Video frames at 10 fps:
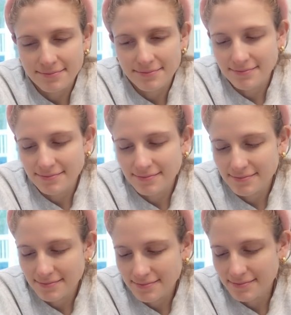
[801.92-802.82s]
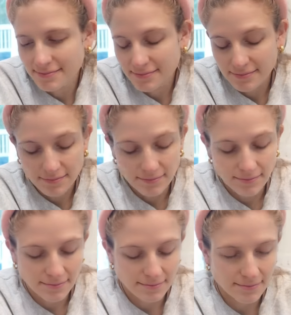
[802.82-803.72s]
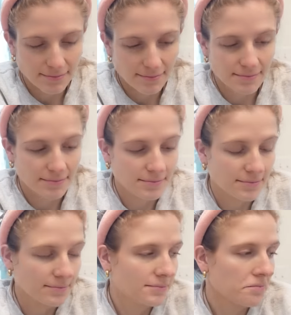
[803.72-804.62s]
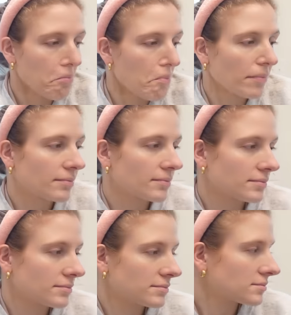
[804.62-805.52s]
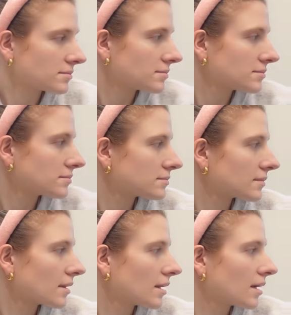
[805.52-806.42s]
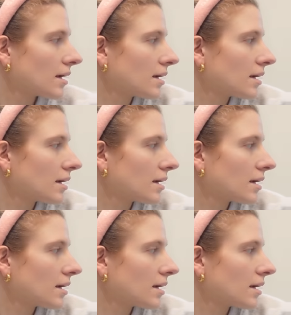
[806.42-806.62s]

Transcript: No words are spoken by the person on screen.